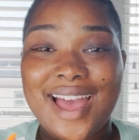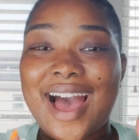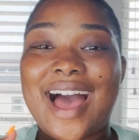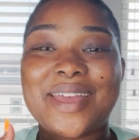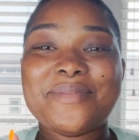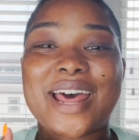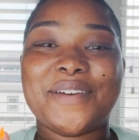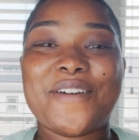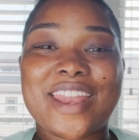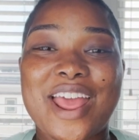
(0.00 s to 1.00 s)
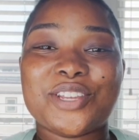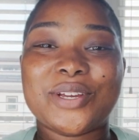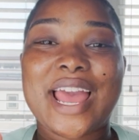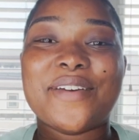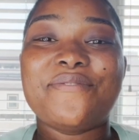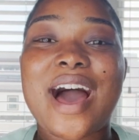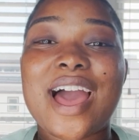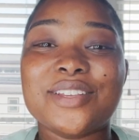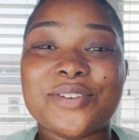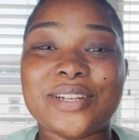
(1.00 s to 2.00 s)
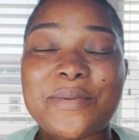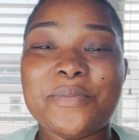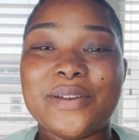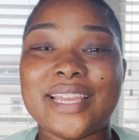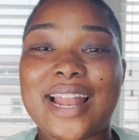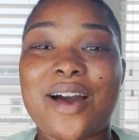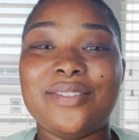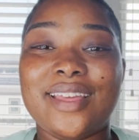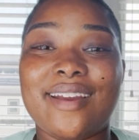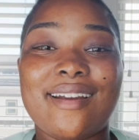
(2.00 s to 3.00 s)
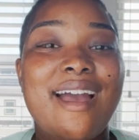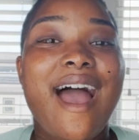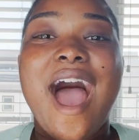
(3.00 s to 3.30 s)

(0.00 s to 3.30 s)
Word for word: I am not a financial advisor. Let me put that out there.